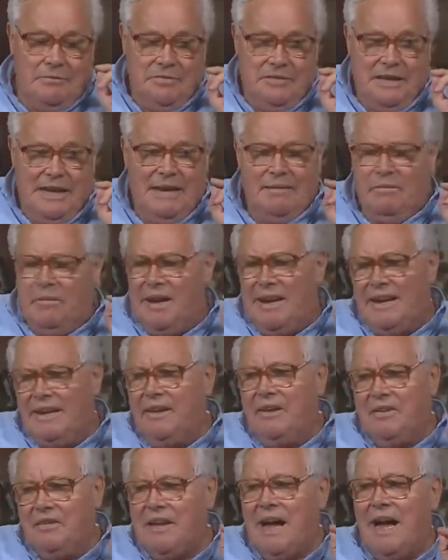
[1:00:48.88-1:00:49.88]
And many
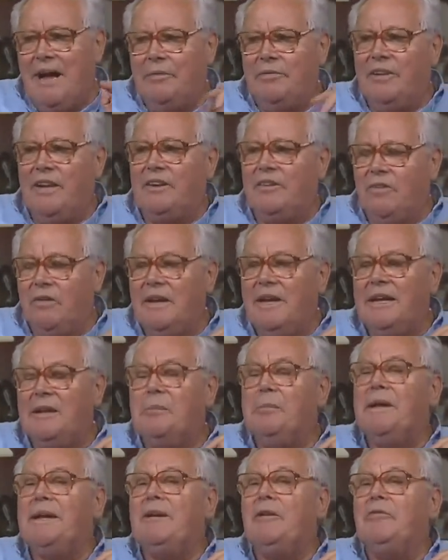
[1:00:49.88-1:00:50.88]
times that in the
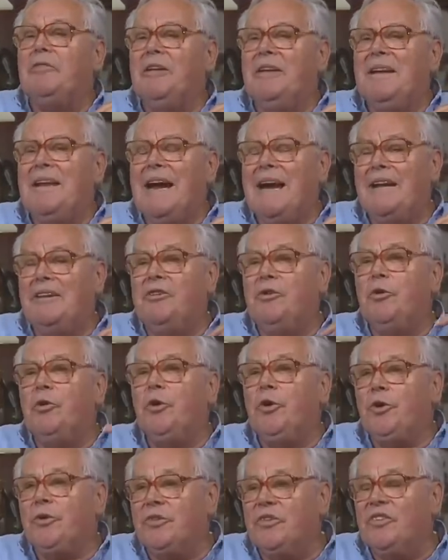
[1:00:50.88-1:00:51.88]
middle of the night you
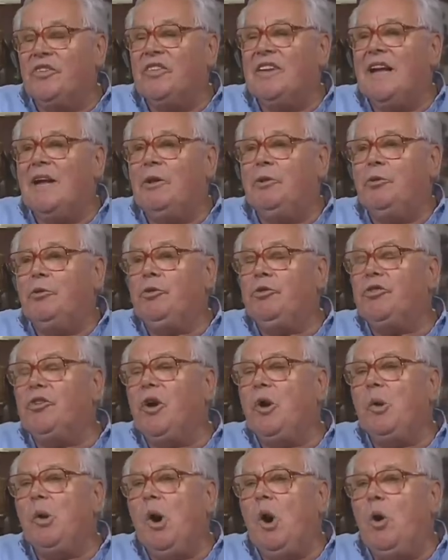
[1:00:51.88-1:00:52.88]
heard the cell doors
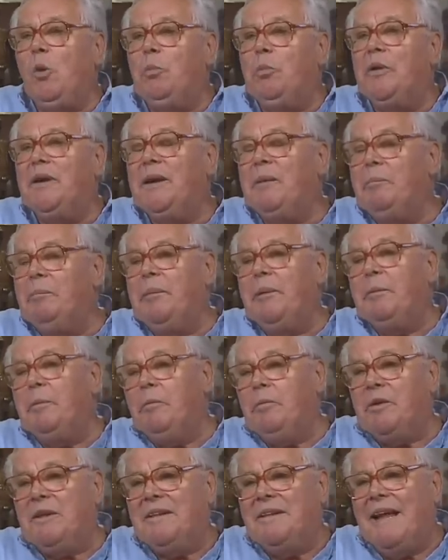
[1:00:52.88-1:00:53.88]
go open and people
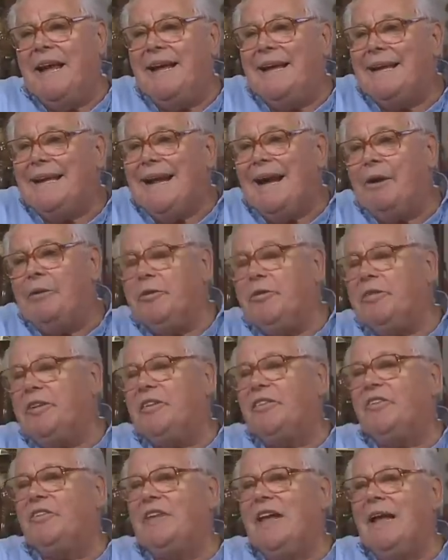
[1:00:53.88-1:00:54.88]
were taken out of their
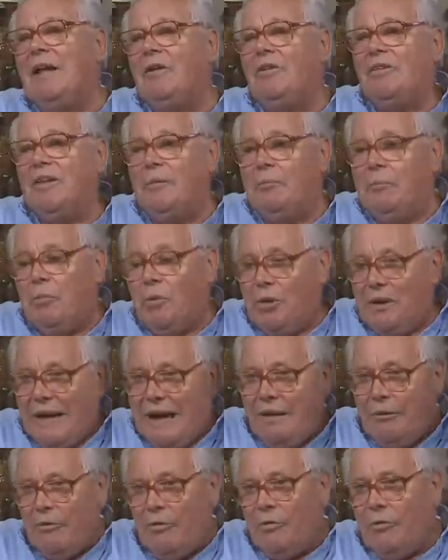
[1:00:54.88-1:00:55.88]
cells and brought
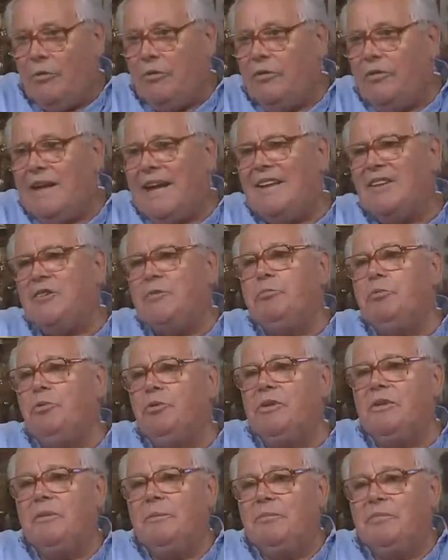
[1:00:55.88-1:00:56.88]
out on
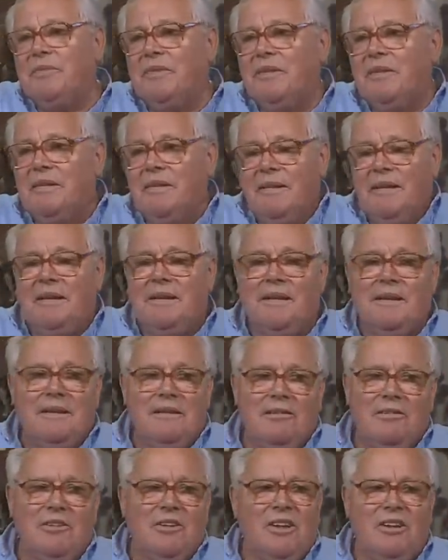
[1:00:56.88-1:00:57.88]
transport.
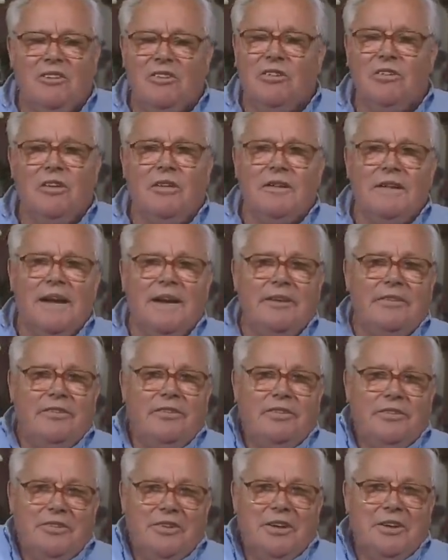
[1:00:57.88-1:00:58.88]
Not such a
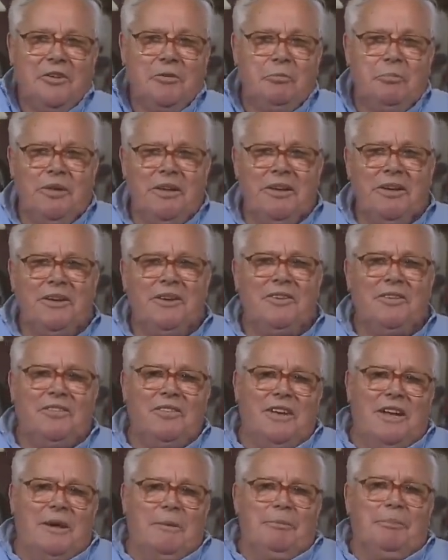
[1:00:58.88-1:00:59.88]
nice experience there.